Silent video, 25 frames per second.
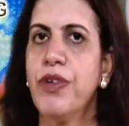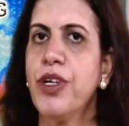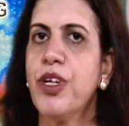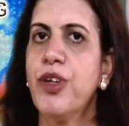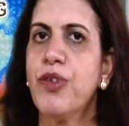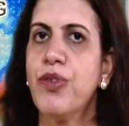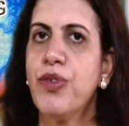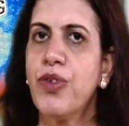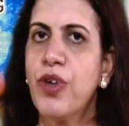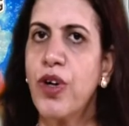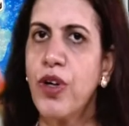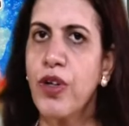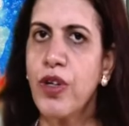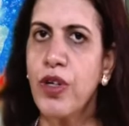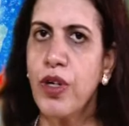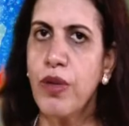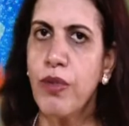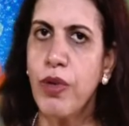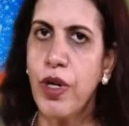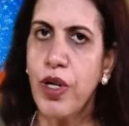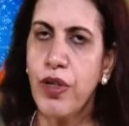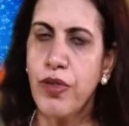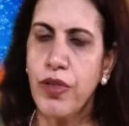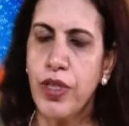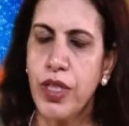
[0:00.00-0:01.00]
We have talked
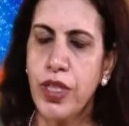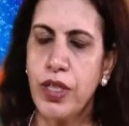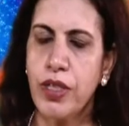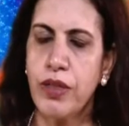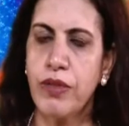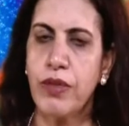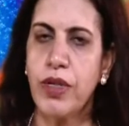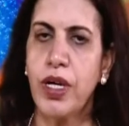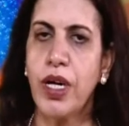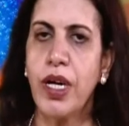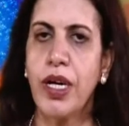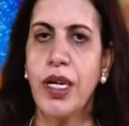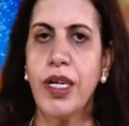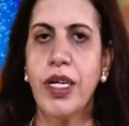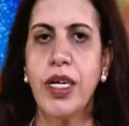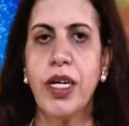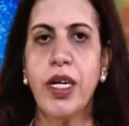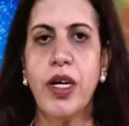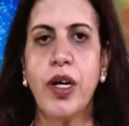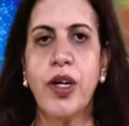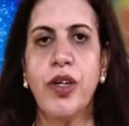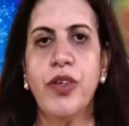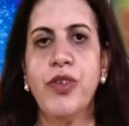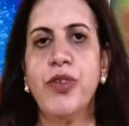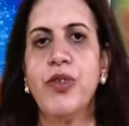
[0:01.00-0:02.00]
about it earlier
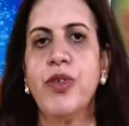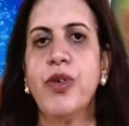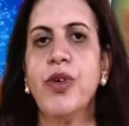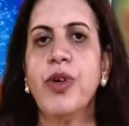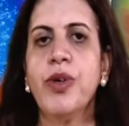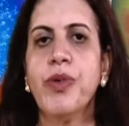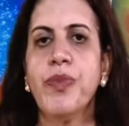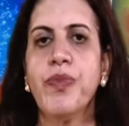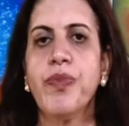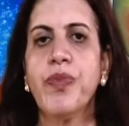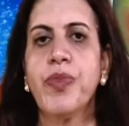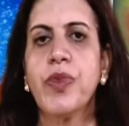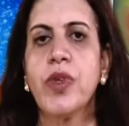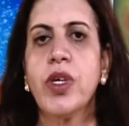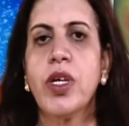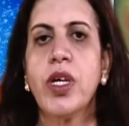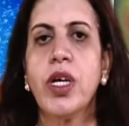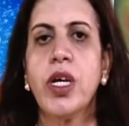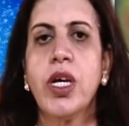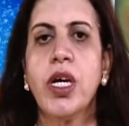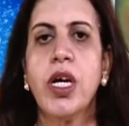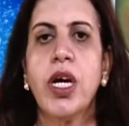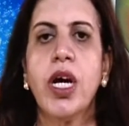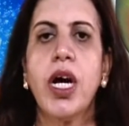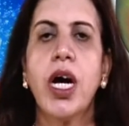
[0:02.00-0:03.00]
also
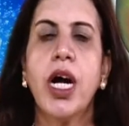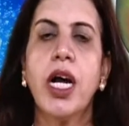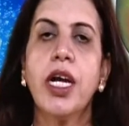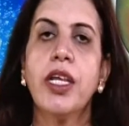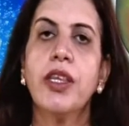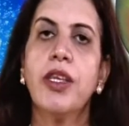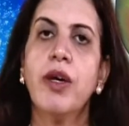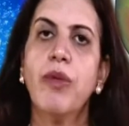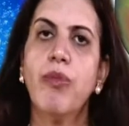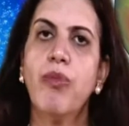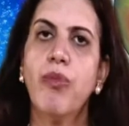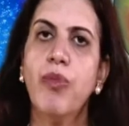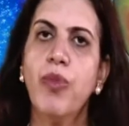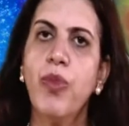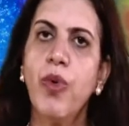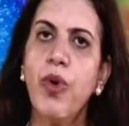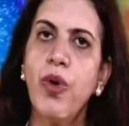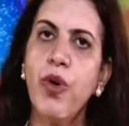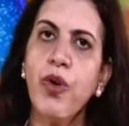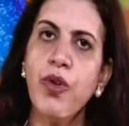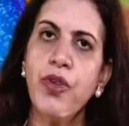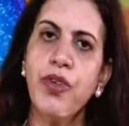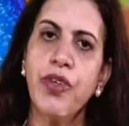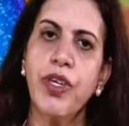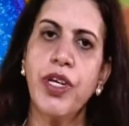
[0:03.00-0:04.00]
and the
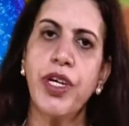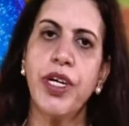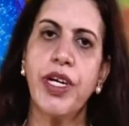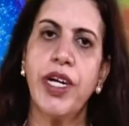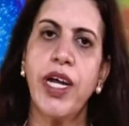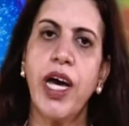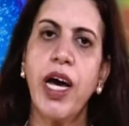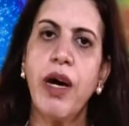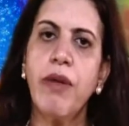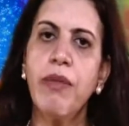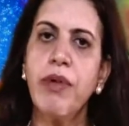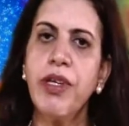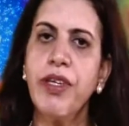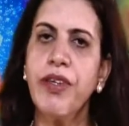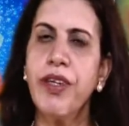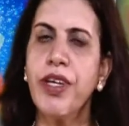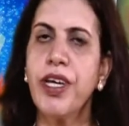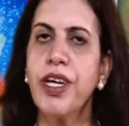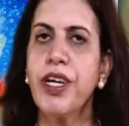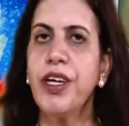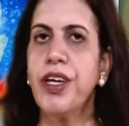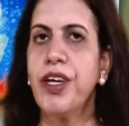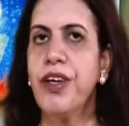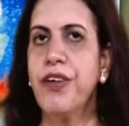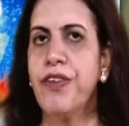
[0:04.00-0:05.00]
most
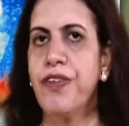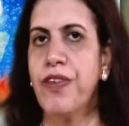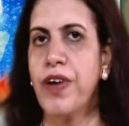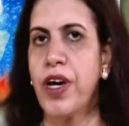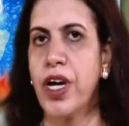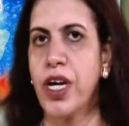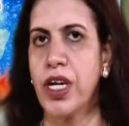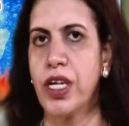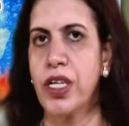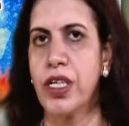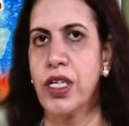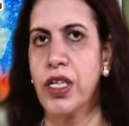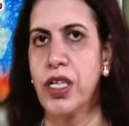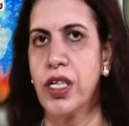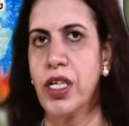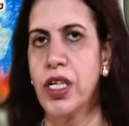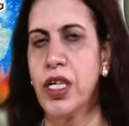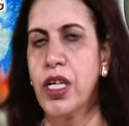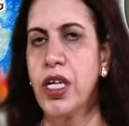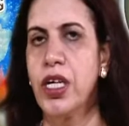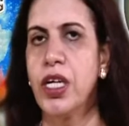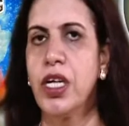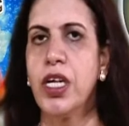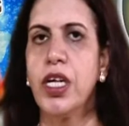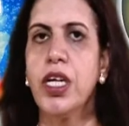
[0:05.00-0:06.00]
damaging effect
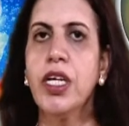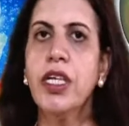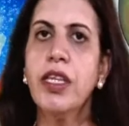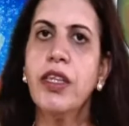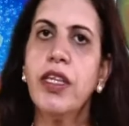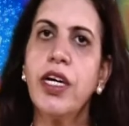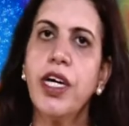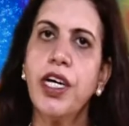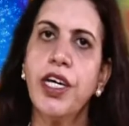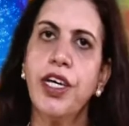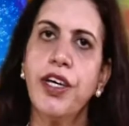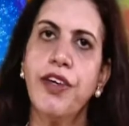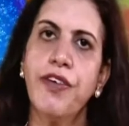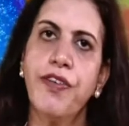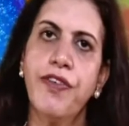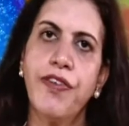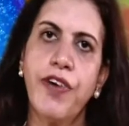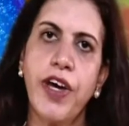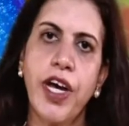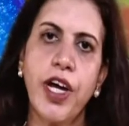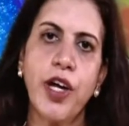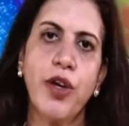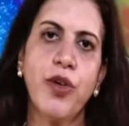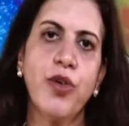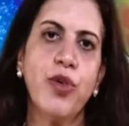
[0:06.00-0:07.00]
is the
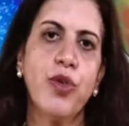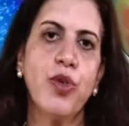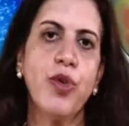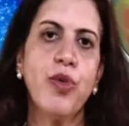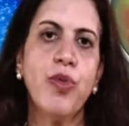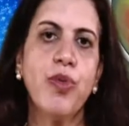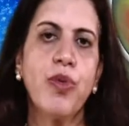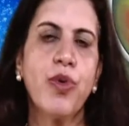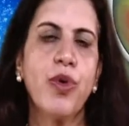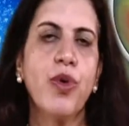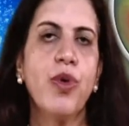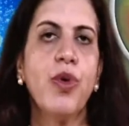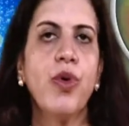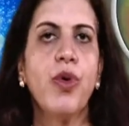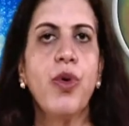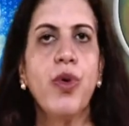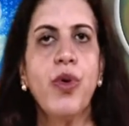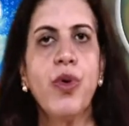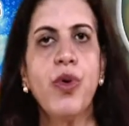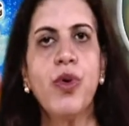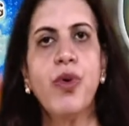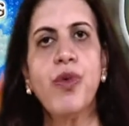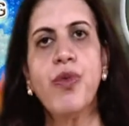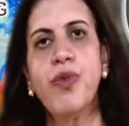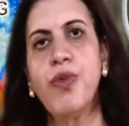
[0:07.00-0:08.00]
effect of
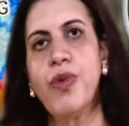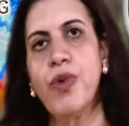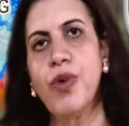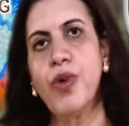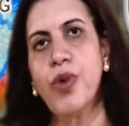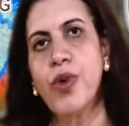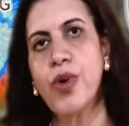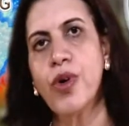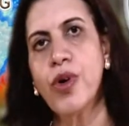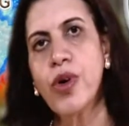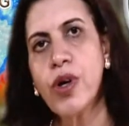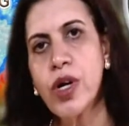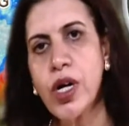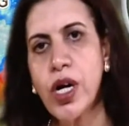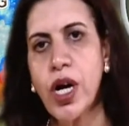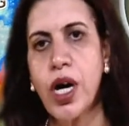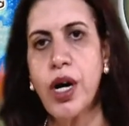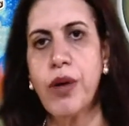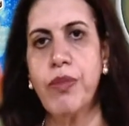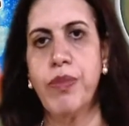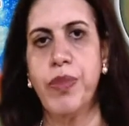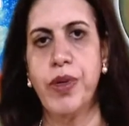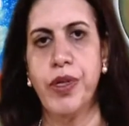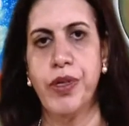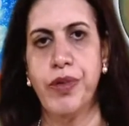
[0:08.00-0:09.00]

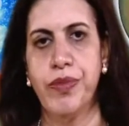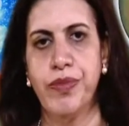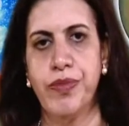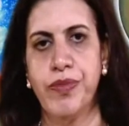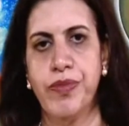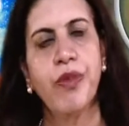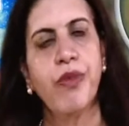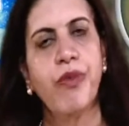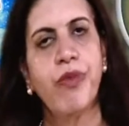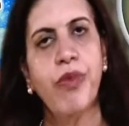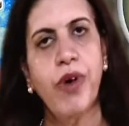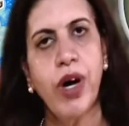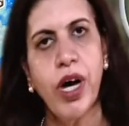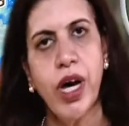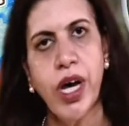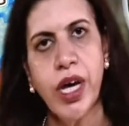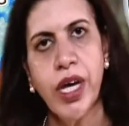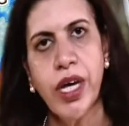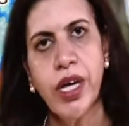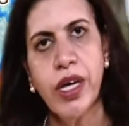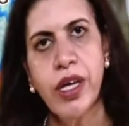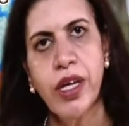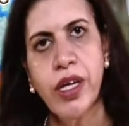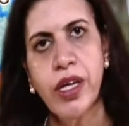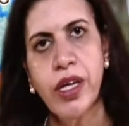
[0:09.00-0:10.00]
chlorofluorocarbon. Why?